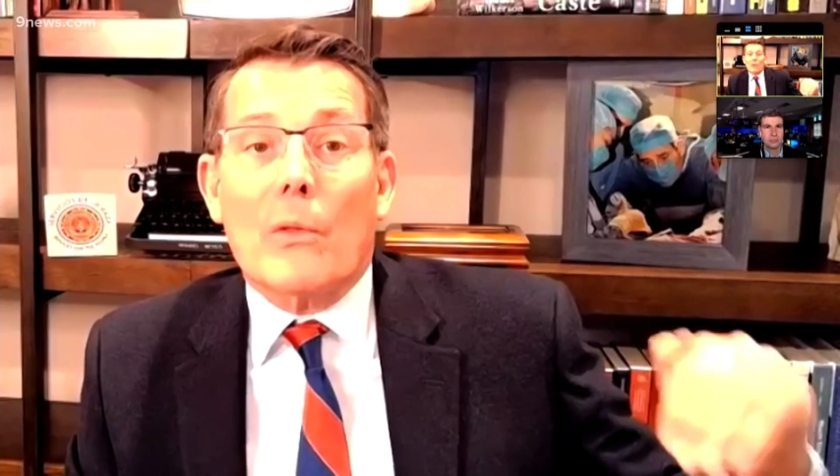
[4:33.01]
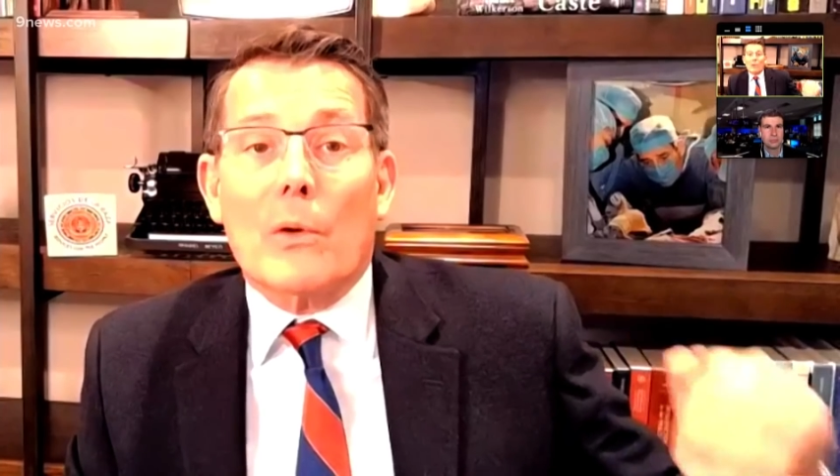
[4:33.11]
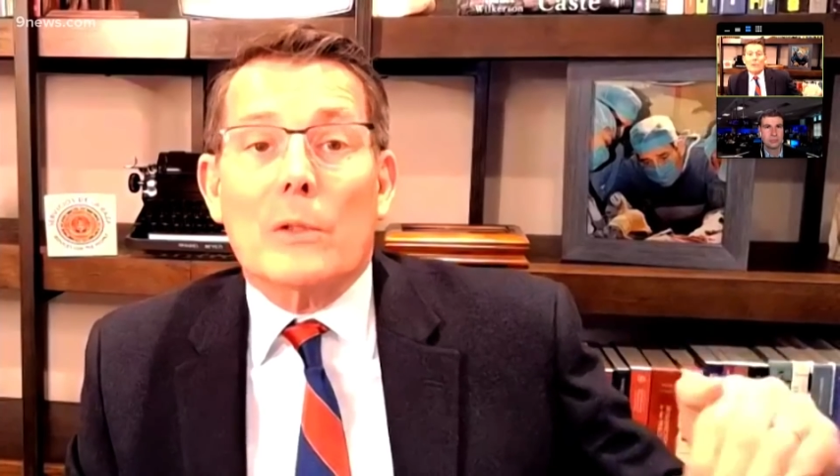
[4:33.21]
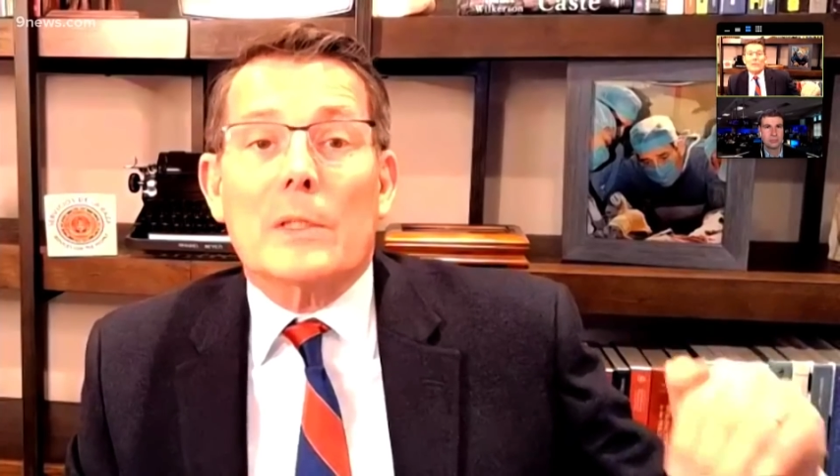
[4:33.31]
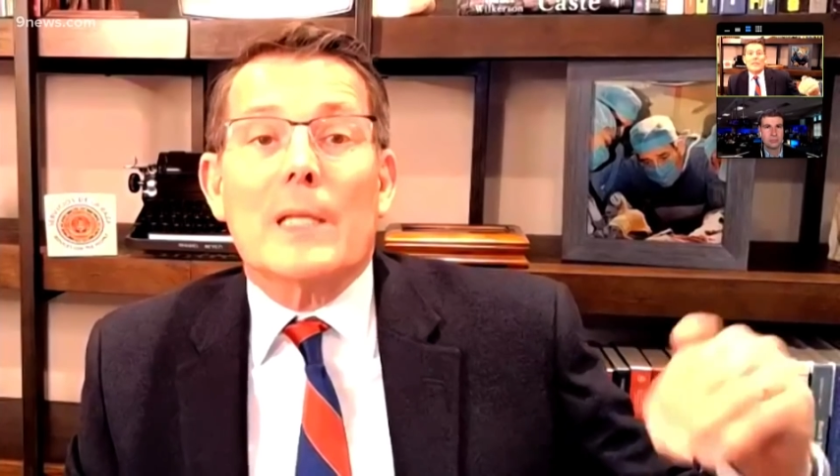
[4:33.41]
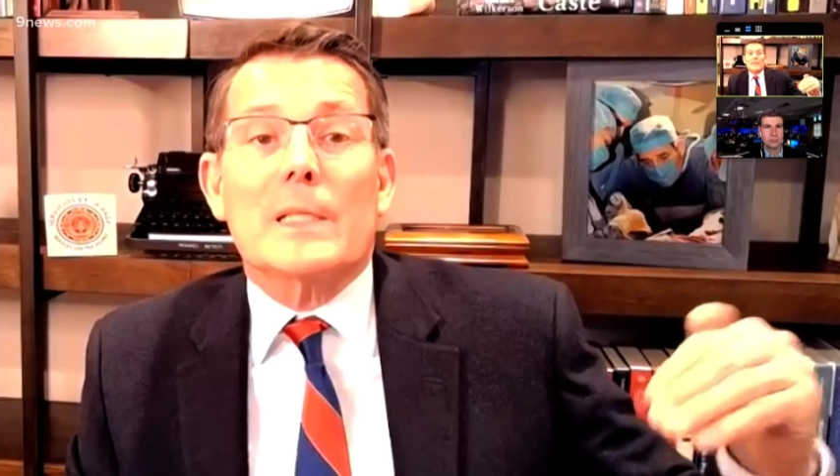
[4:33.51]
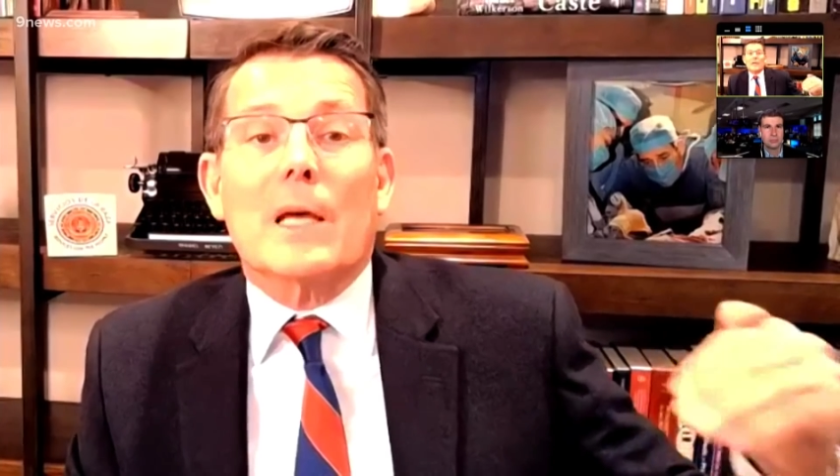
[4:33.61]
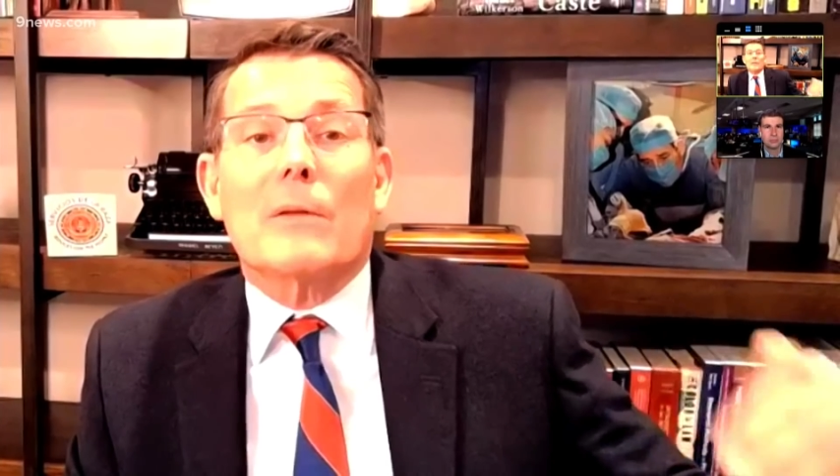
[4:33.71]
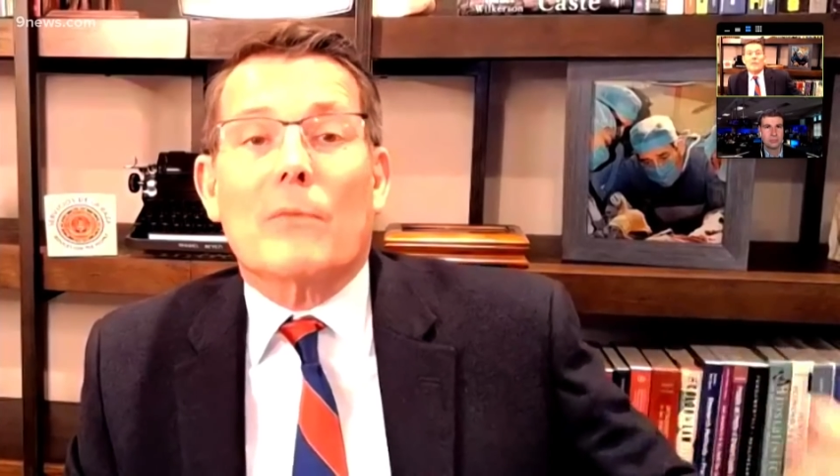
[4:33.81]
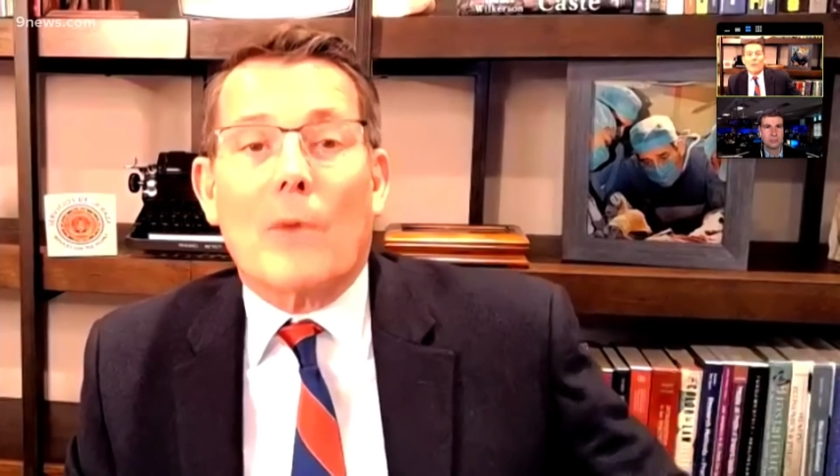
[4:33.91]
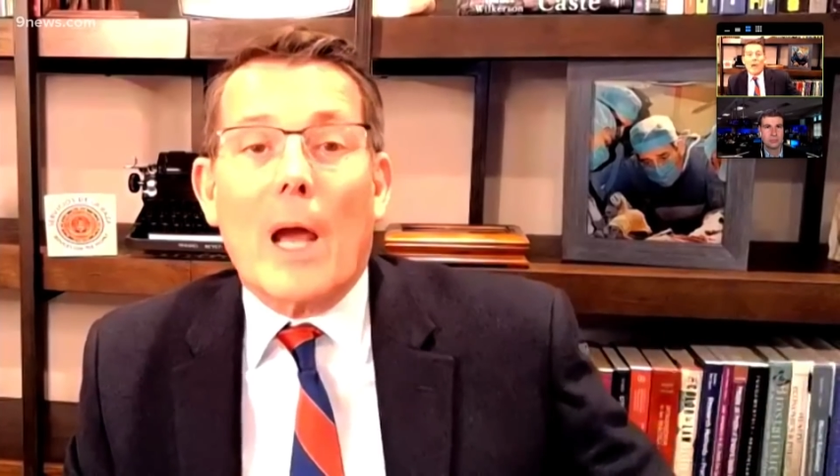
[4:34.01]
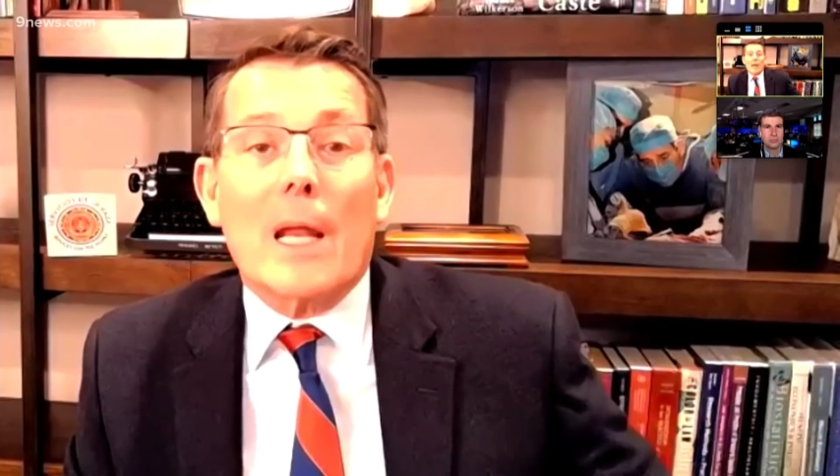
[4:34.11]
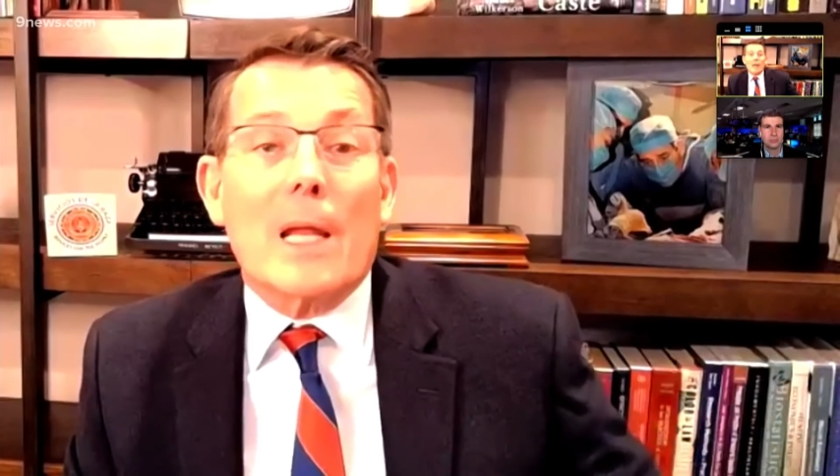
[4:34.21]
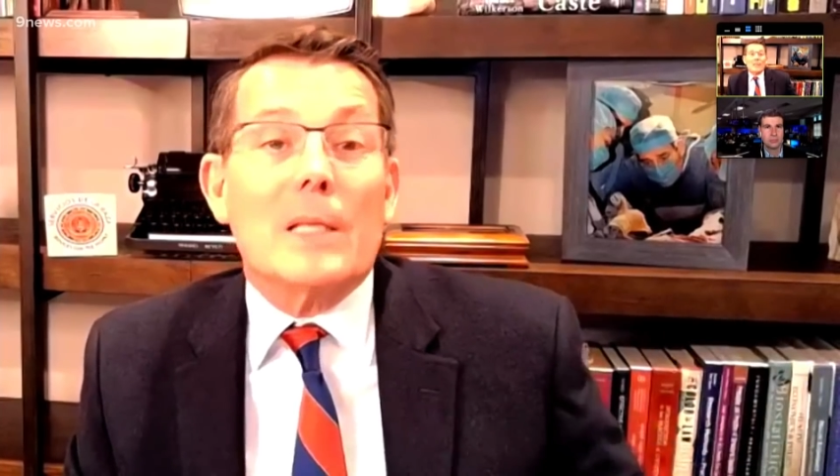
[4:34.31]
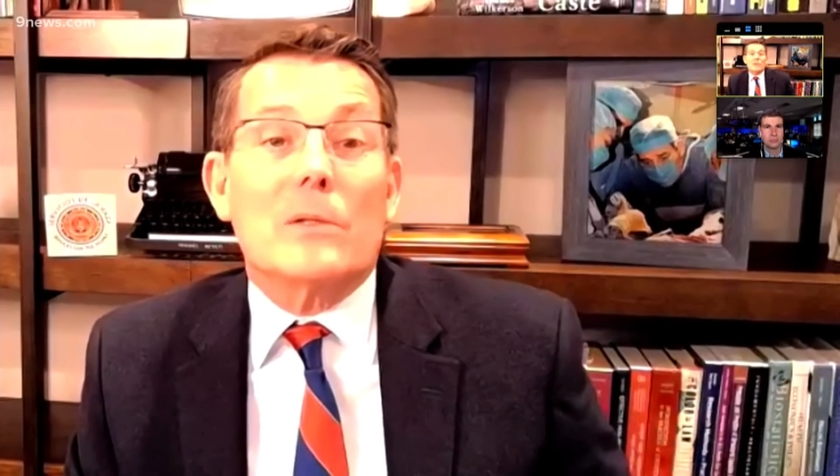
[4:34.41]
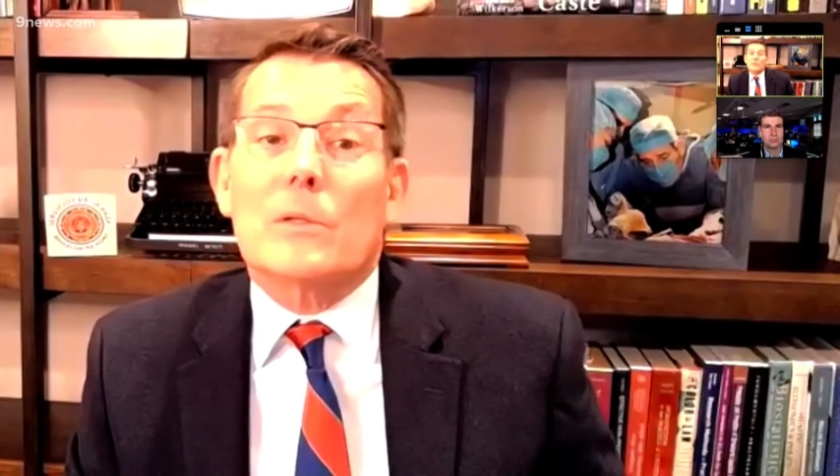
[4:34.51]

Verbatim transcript: Thursdays, and Fridays.